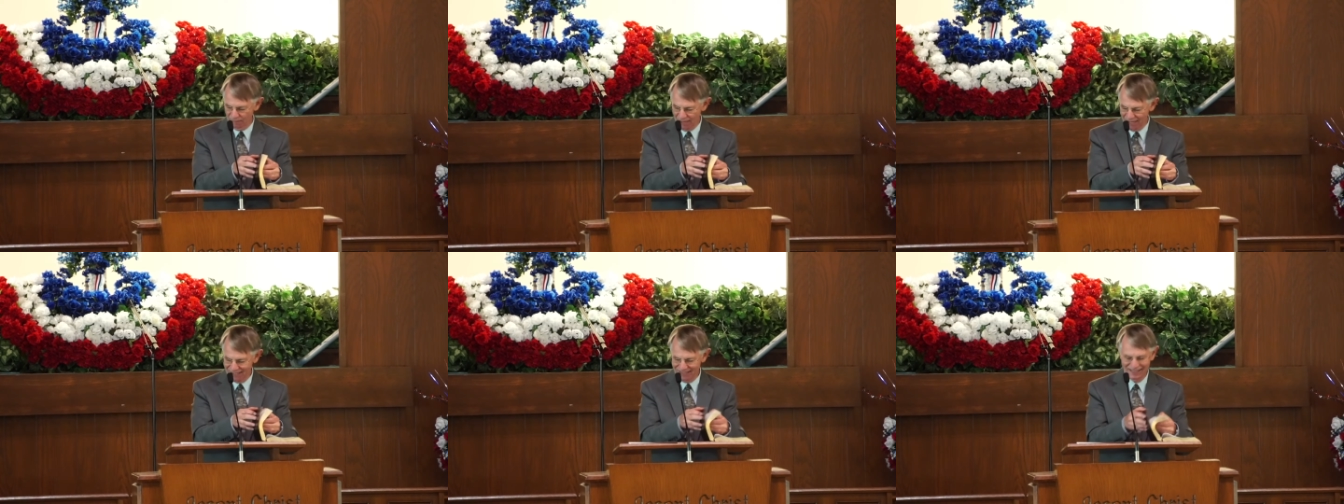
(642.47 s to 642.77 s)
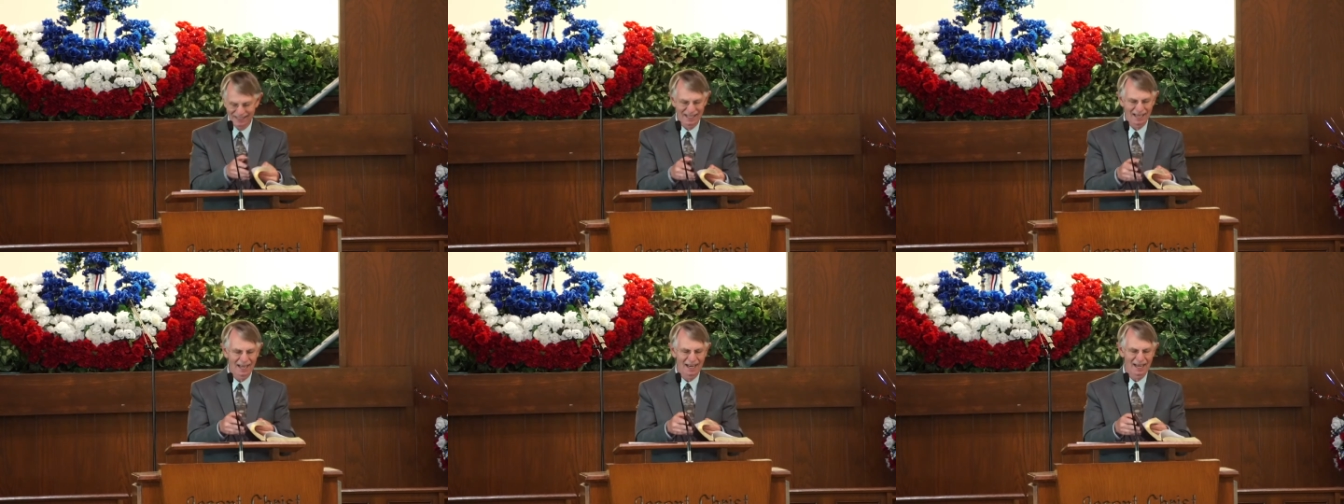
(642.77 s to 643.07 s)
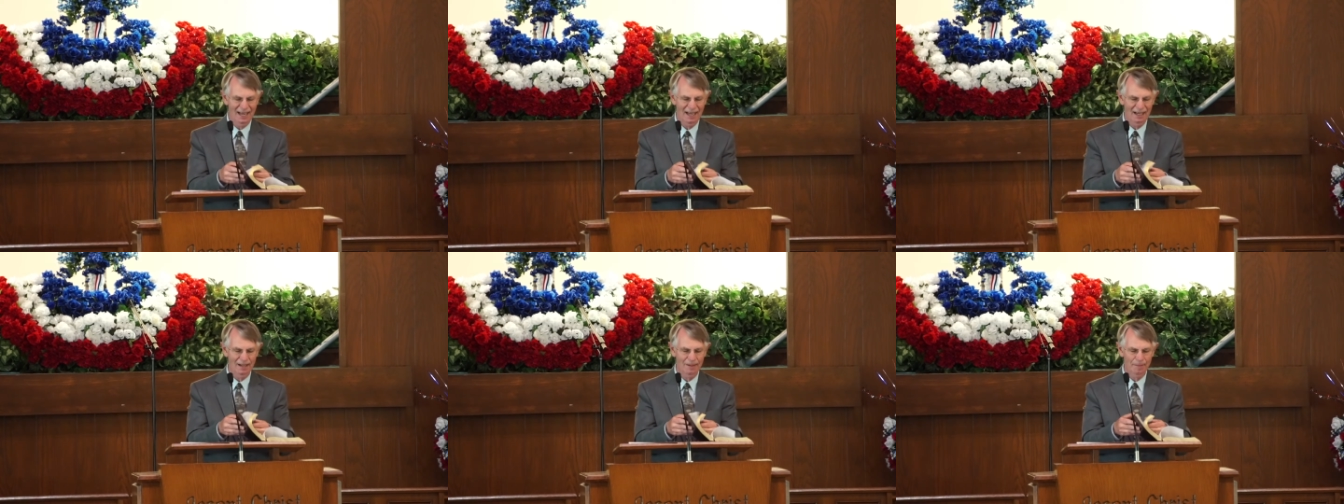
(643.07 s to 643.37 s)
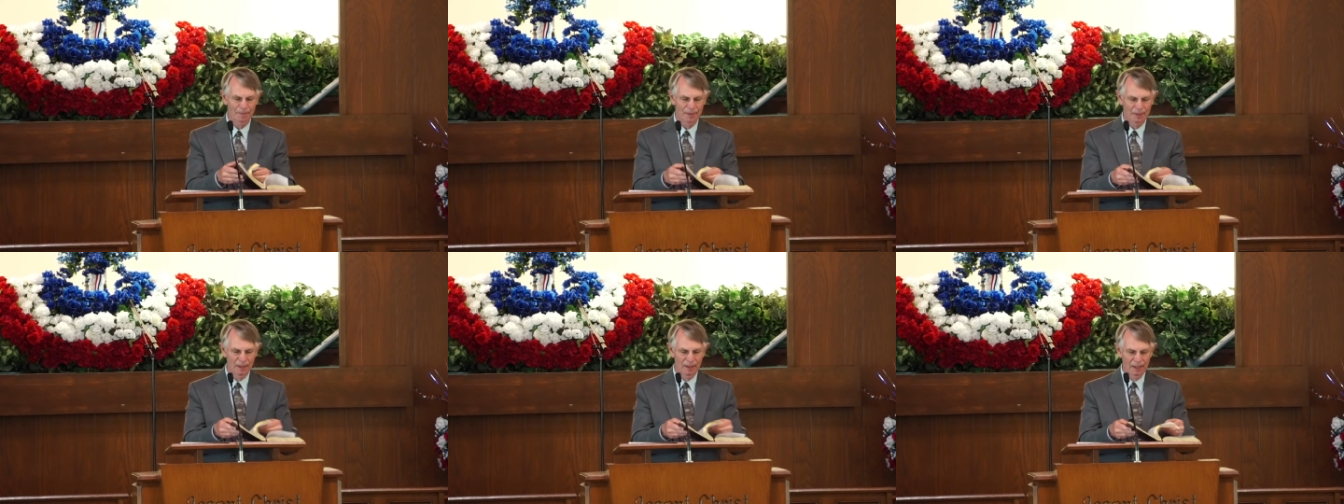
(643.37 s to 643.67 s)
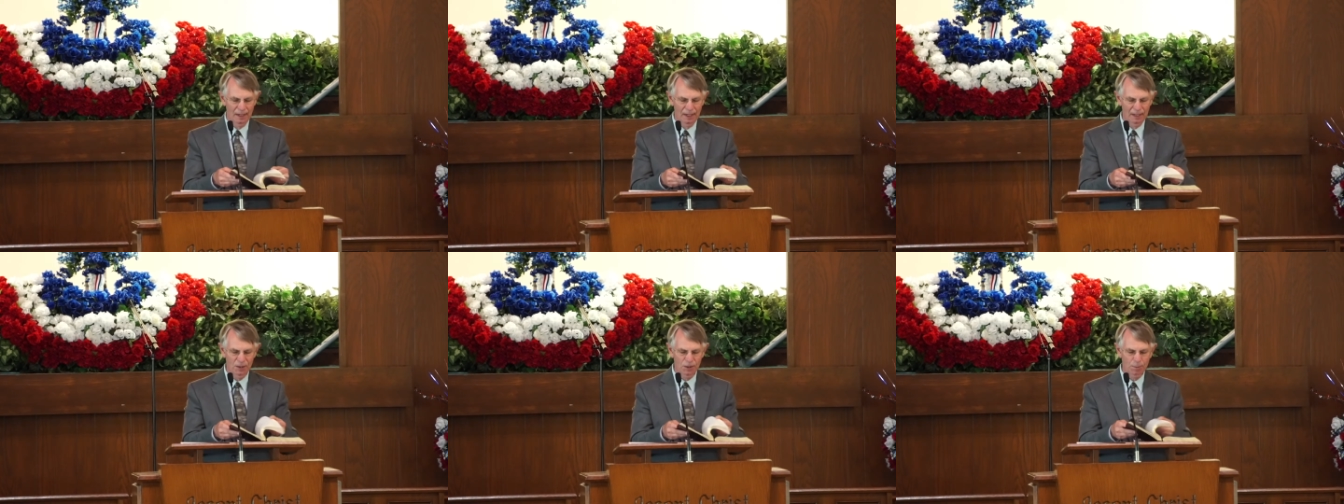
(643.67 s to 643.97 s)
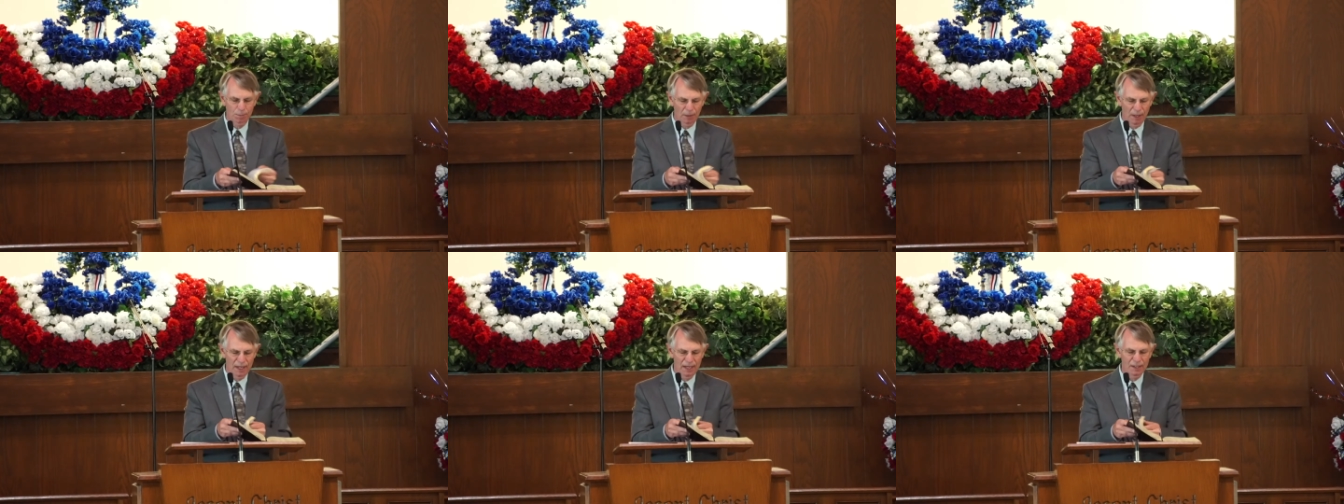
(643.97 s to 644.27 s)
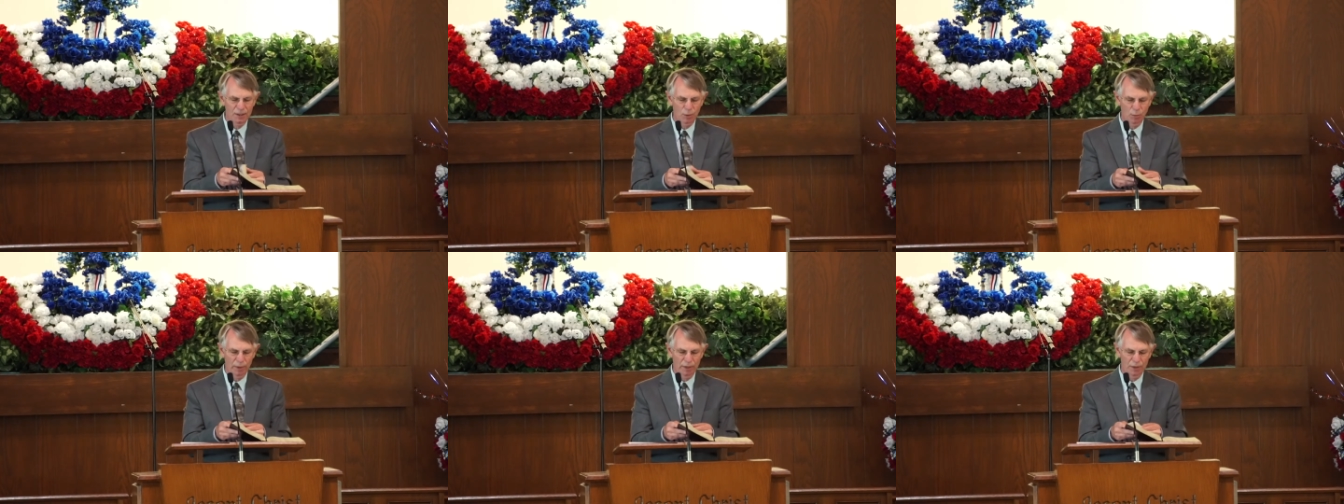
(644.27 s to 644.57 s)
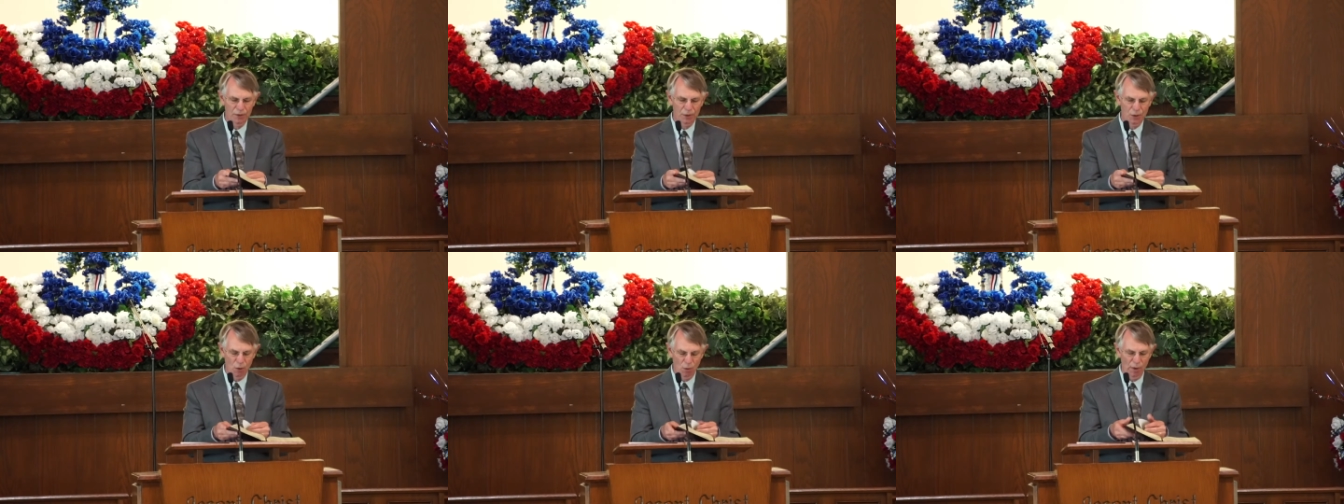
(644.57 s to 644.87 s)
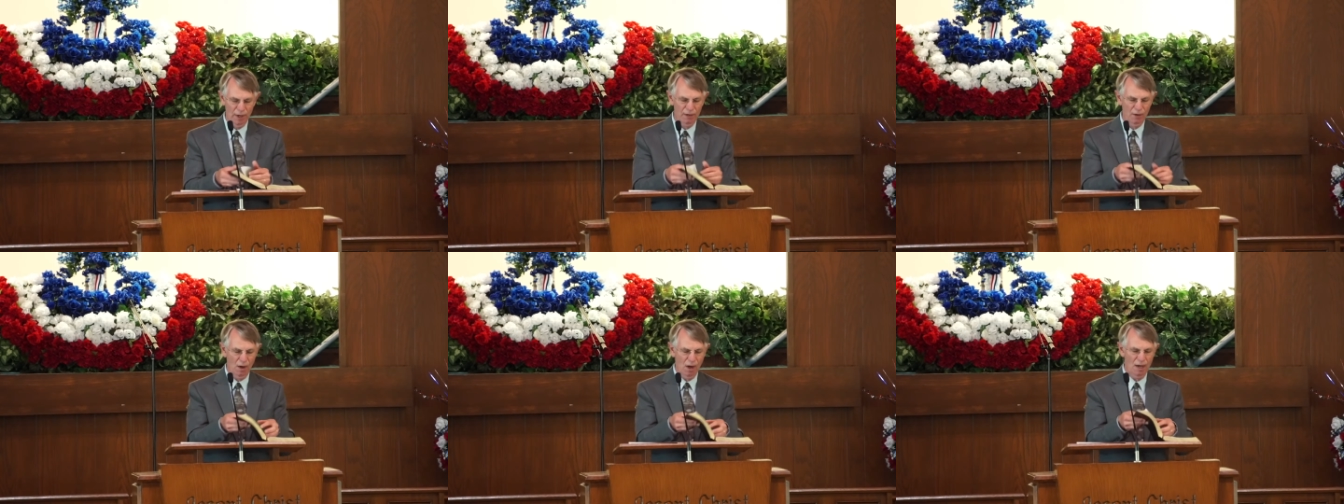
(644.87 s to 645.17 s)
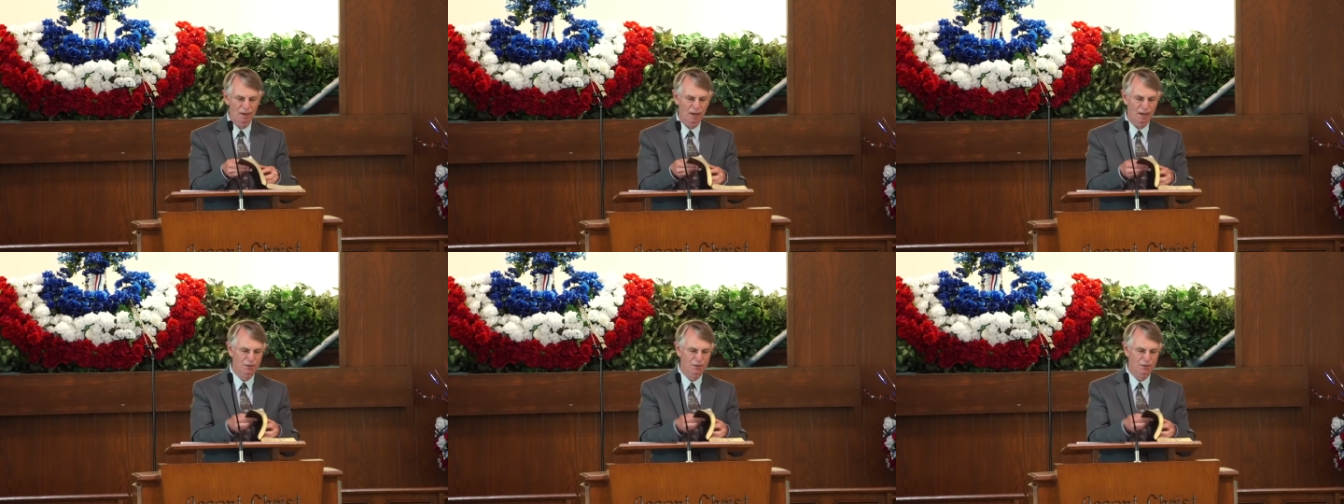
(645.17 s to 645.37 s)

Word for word: Isaiah, explains what is going on.